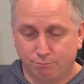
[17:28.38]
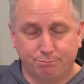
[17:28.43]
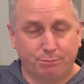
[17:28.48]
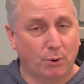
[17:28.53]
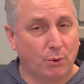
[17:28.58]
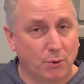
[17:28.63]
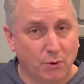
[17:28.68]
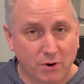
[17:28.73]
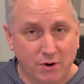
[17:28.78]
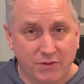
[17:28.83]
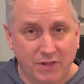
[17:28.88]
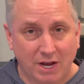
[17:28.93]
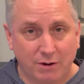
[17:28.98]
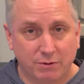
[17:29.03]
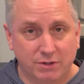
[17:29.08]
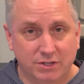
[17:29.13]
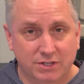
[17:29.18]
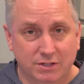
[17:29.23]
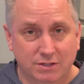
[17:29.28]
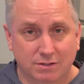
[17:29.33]
board that
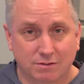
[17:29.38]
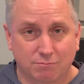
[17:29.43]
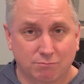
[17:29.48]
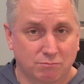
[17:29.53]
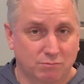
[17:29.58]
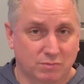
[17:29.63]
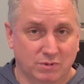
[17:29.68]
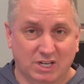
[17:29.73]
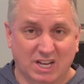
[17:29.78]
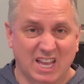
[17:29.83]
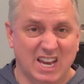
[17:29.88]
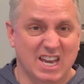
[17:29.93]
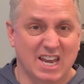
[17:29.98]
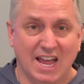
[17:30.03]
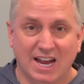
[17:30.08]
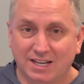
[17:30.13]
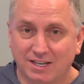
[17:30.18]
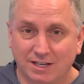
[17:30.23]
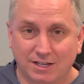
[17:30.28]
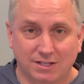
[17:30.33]
was
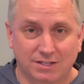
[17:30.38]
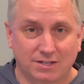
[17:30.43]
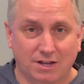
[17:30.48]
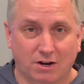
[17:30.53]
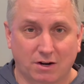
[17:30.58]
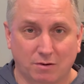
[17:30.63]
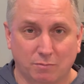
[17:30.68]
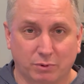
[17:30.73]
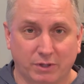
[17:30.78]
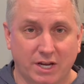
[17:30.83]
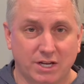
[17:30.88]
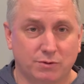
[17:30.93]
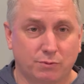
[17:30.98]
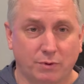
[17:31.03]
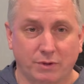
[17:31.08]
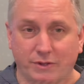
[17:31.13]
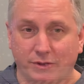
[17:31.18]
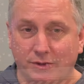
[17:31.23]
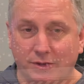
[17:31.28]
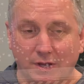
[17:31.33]
connected and soldered in place
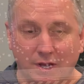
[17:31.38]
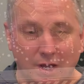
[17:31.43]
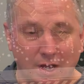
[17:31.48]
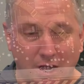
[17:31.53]
with